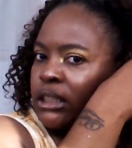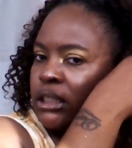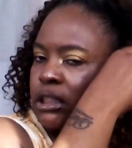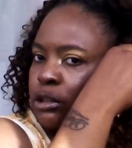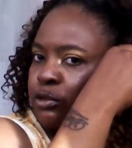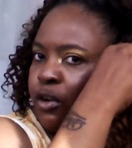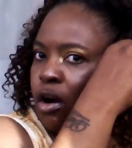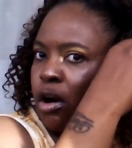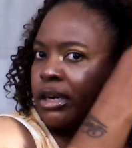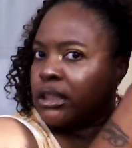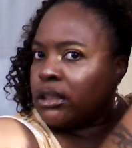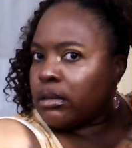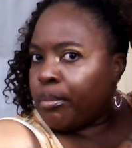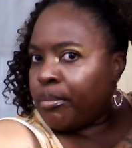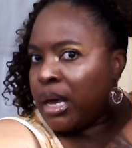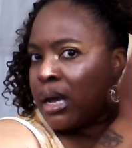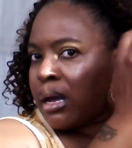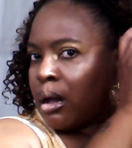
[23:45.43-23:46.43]
And as far as
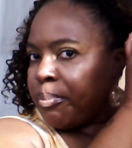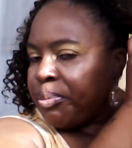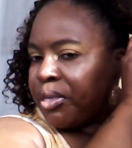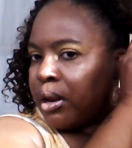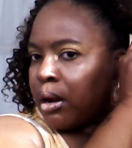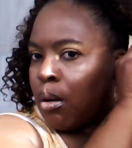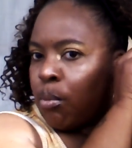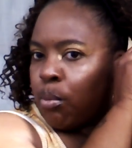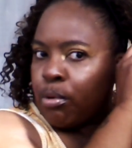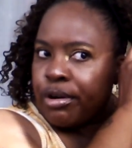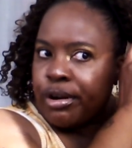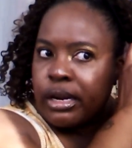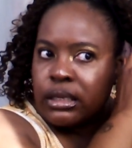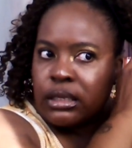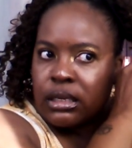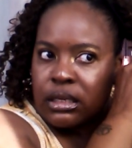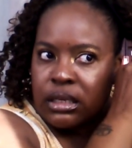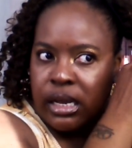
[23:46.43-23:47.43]
the makeup that I'm
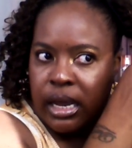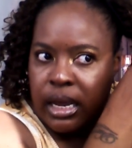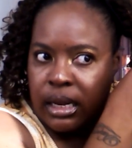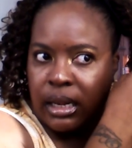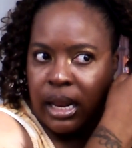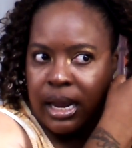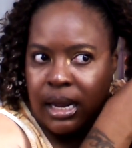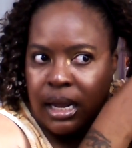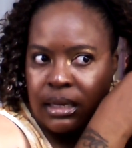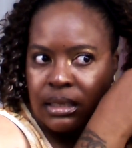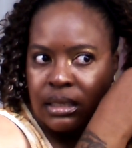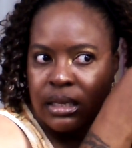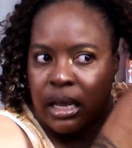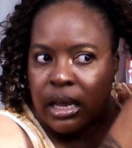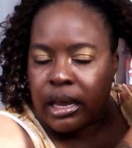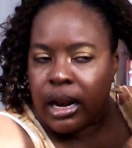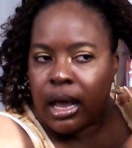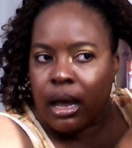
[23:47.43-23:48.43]
wearing today, like I
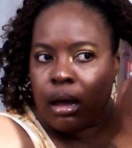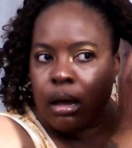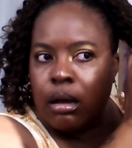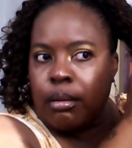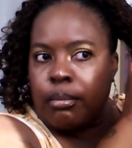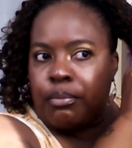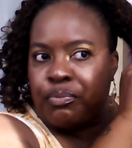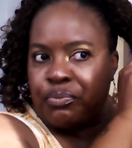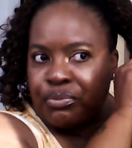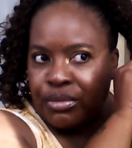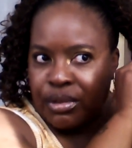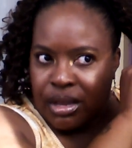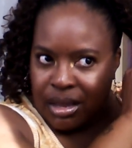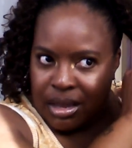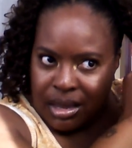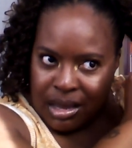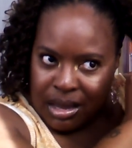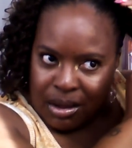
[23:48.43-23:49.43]
said,
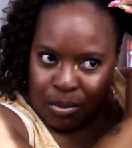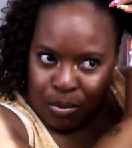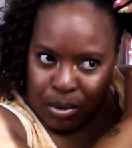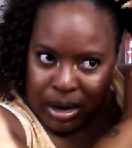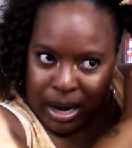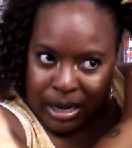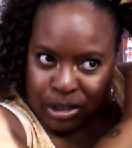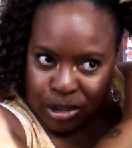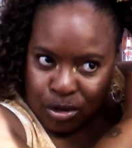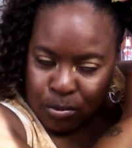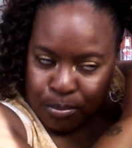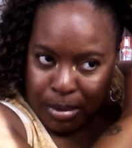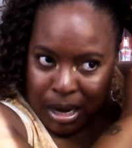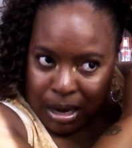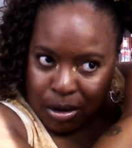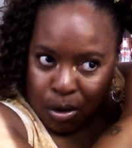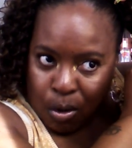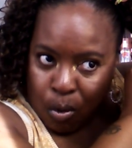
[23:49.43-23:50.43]
when I do
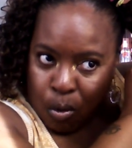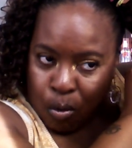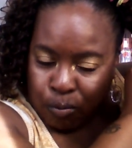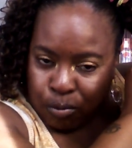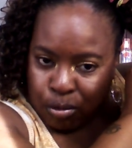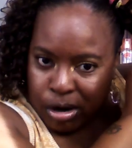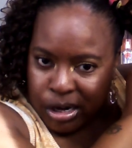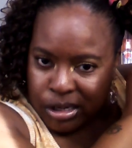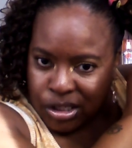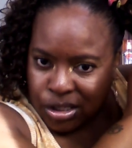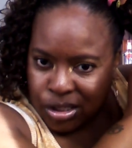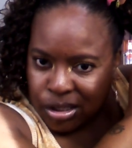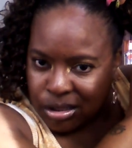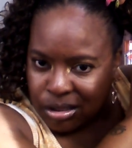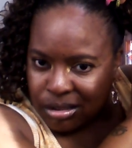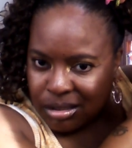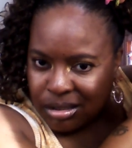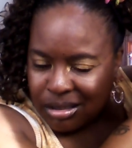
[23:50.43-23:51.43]
my Gold
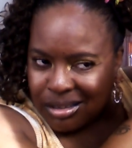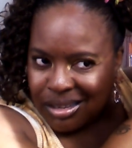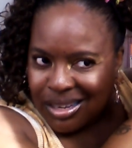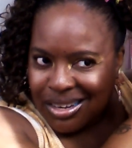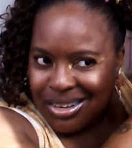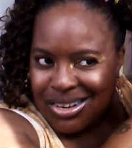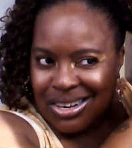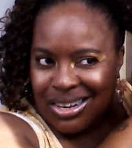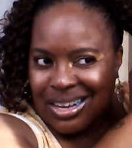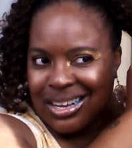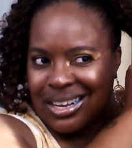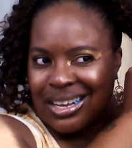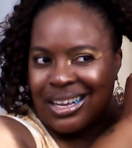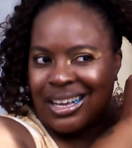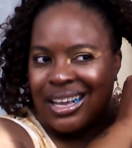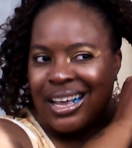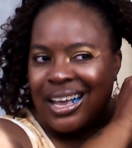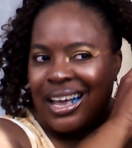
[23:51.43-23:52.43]
Rush look,
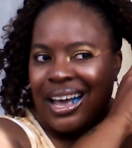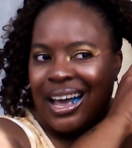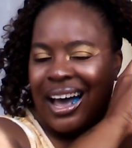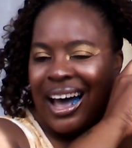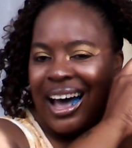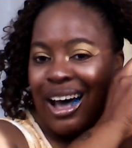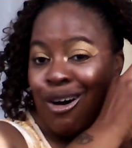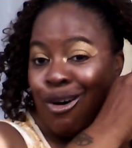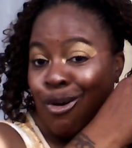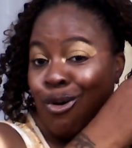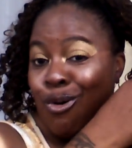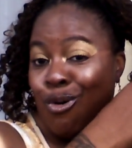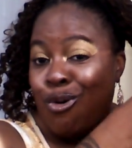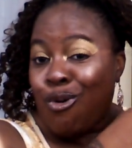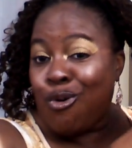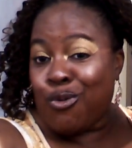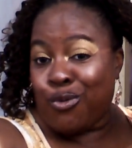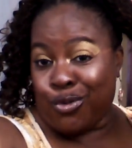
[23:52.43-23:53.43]
I'll
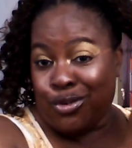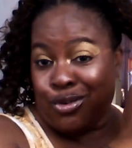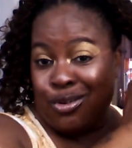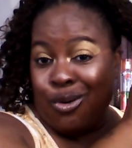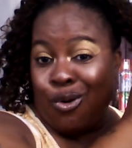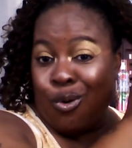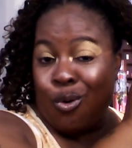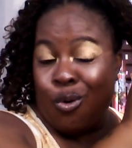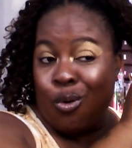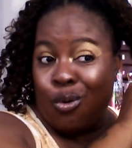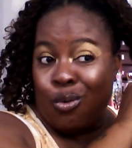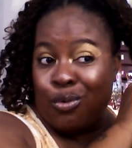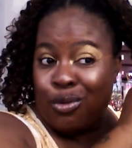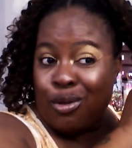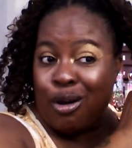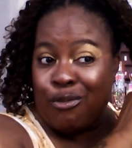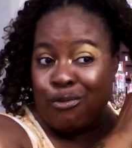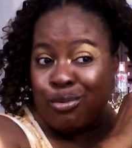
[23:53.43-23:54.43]
go over
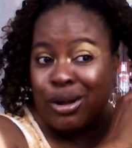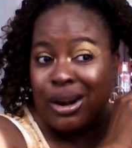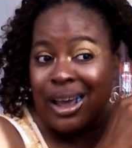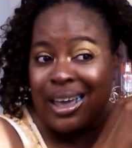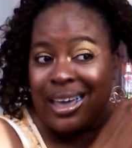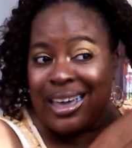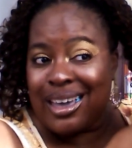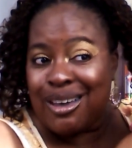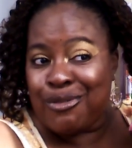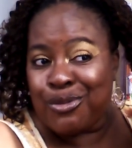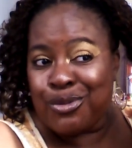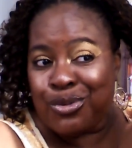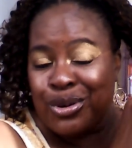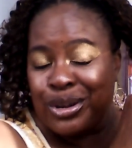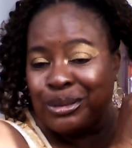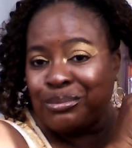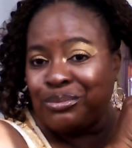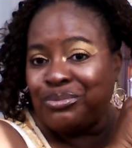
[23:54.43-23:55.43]
all of what I have
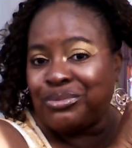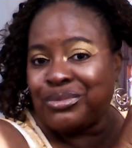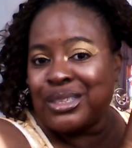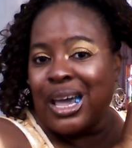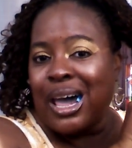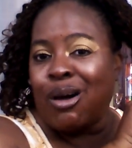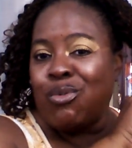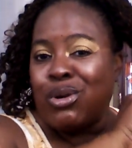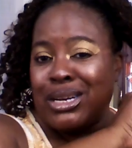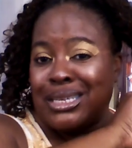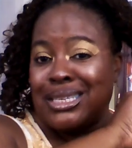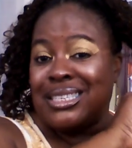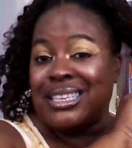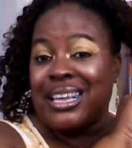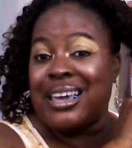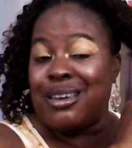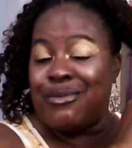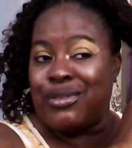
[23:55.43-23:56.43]
on. I want to
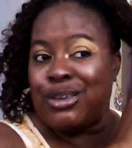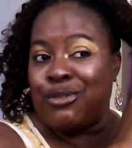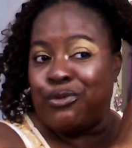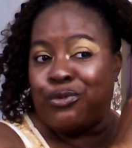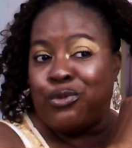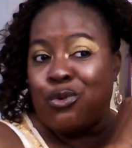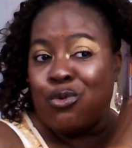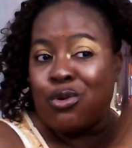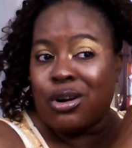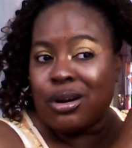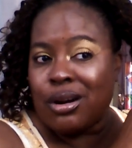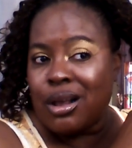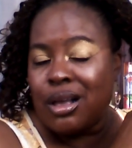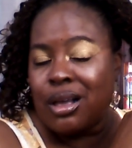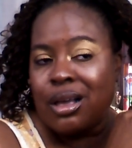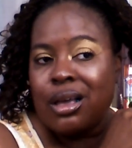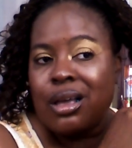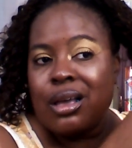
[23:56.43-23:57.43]
save it for
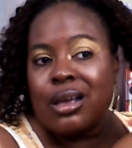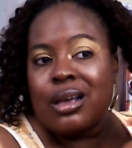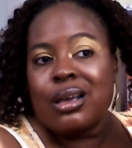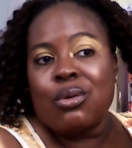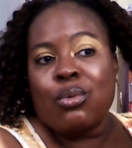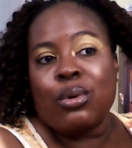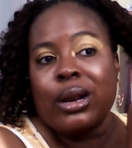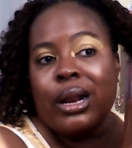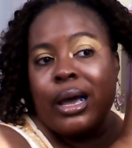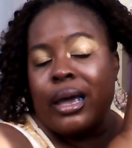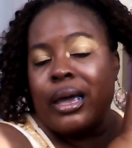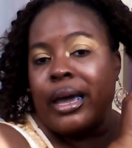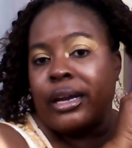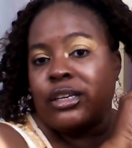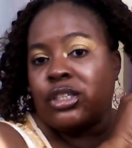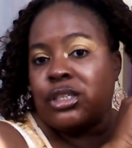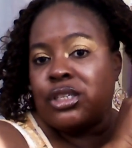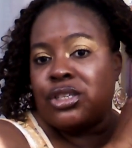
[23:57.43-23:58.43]
when I
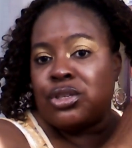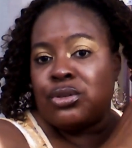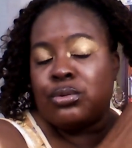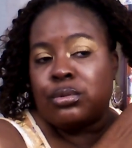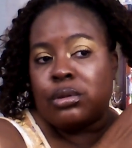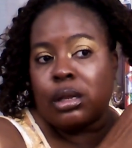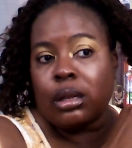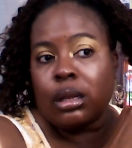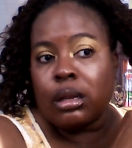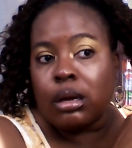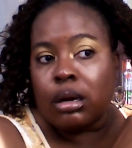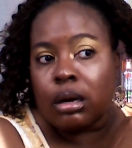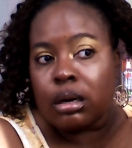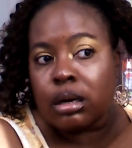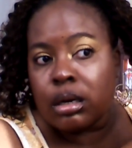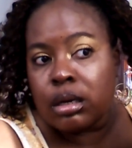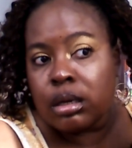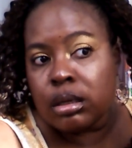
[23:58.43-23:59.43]
actually do the
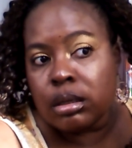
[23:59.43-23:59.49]
look.